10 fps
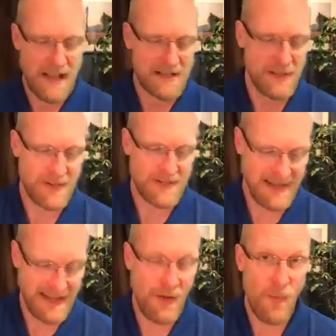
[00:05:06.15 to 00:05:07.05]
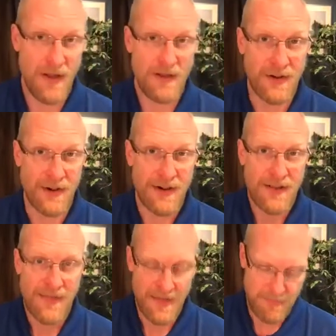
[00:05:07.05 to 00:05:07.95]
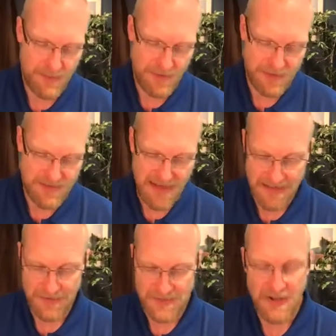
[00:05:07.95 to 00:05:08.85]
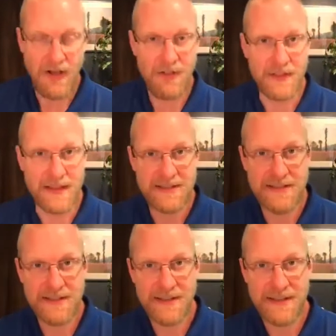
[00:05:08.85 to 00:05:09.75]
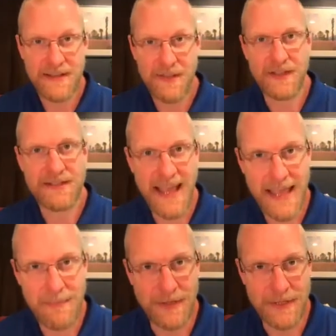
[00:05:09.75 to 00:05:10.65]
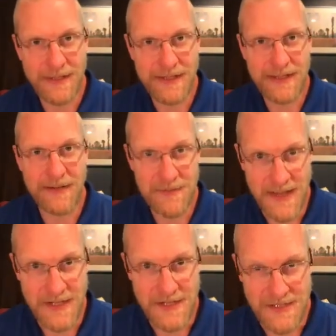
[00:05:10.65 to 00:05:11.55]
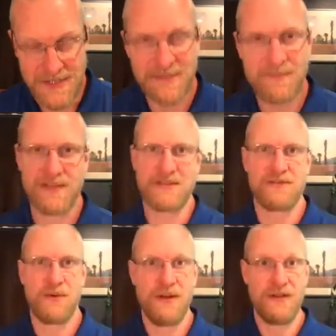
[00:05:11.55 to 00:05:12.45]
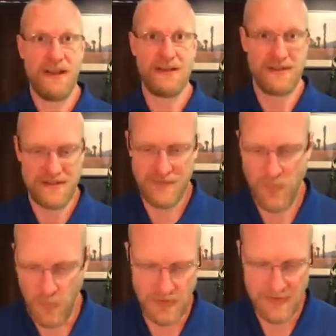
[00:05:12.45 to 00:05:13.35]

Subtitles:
So is it any wonder that biblical scholars call this the table of nations? This is where all the nations of the world